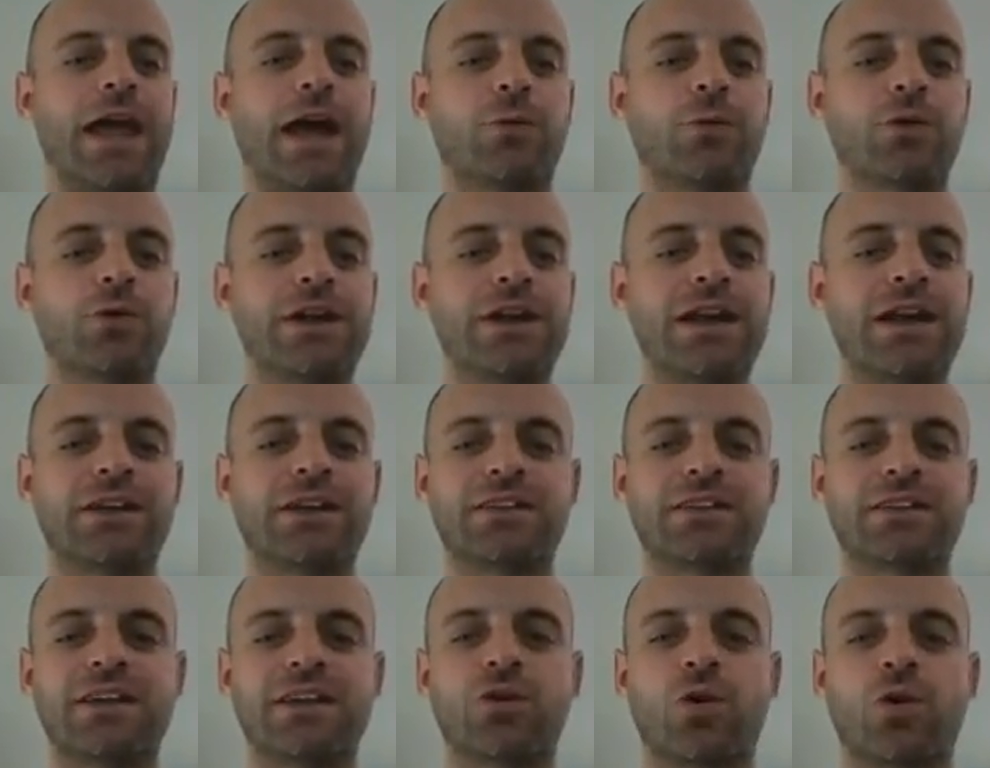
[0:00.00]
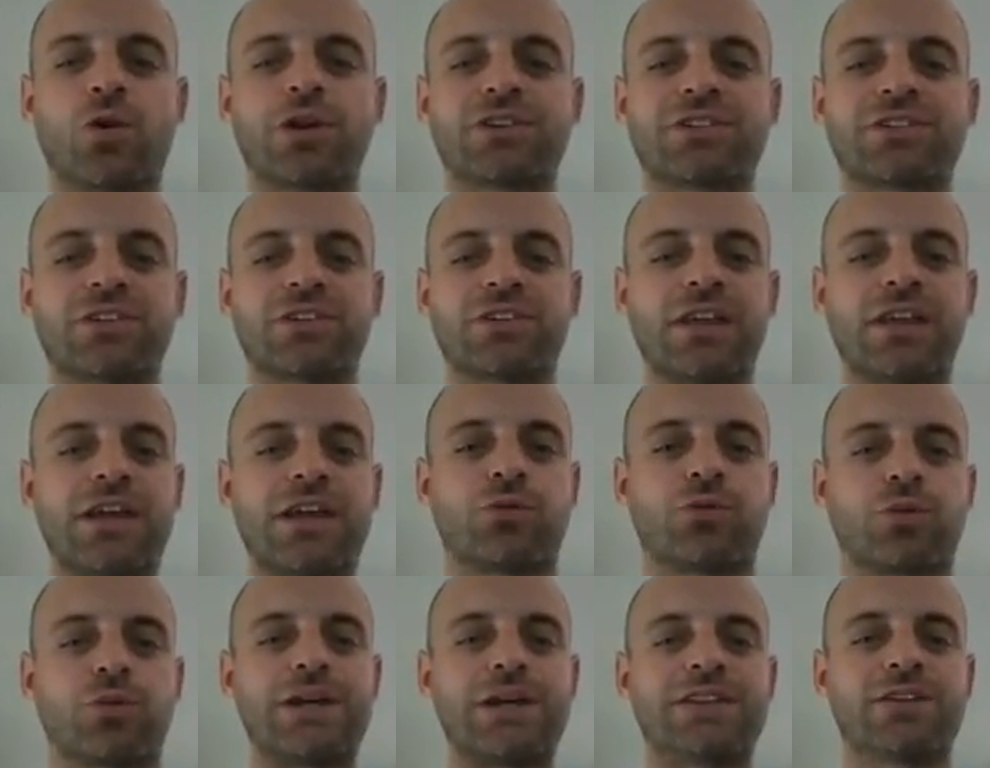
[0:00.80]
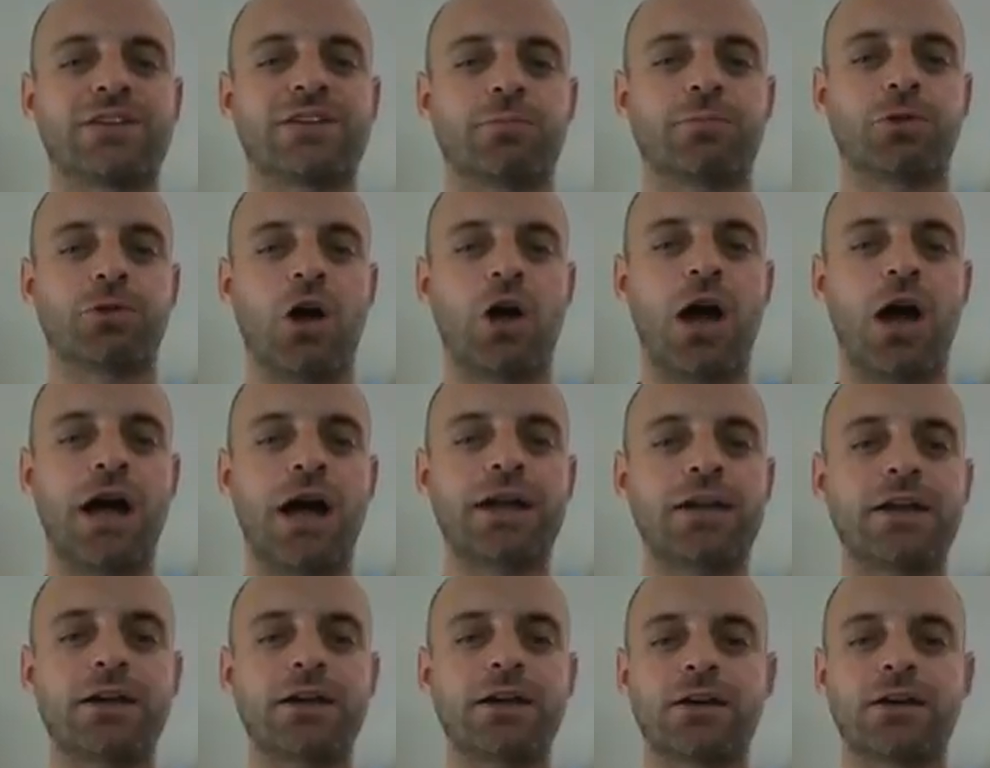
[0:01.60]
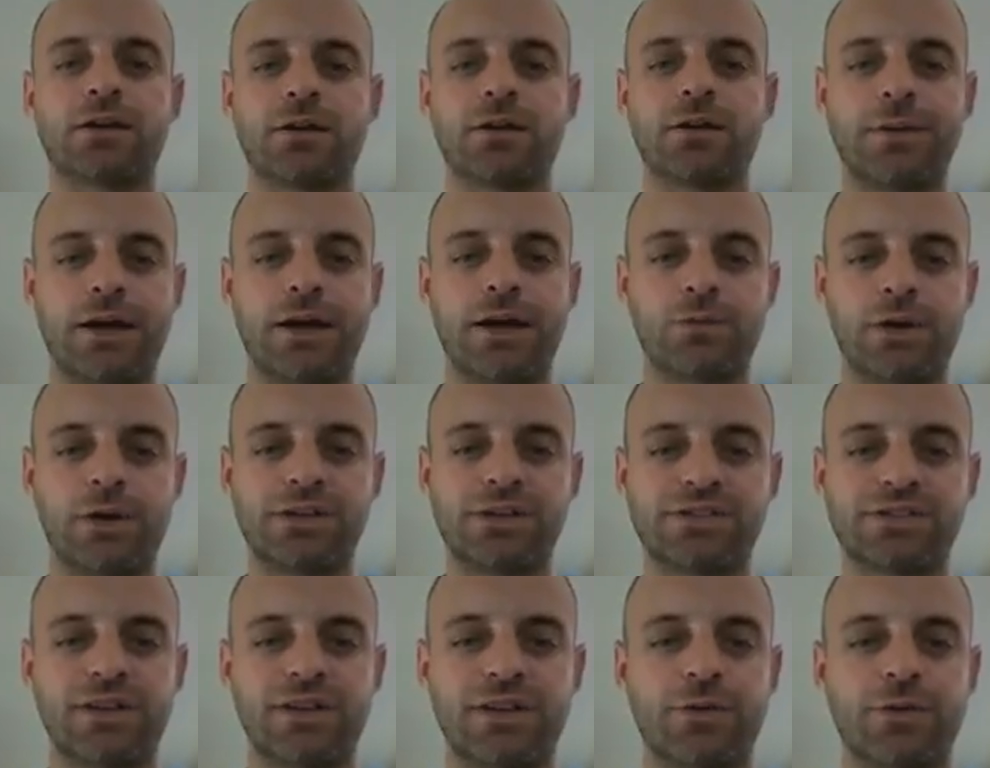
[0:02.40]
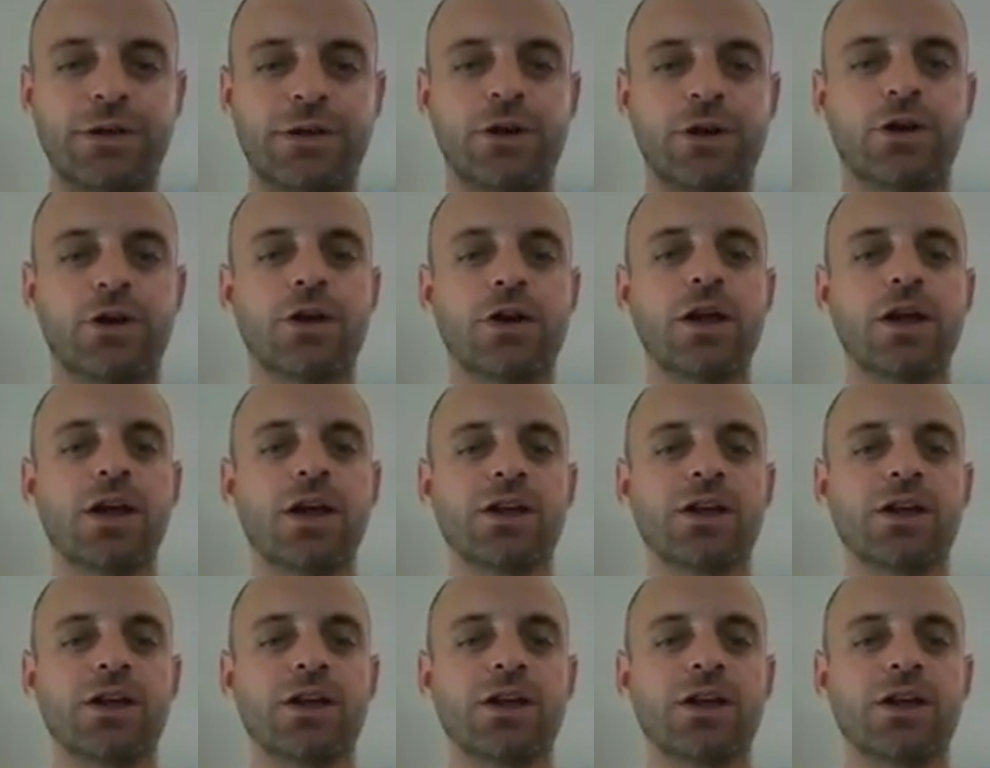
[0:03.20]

I would, in order to like read the blog, come on, why is it, there we go.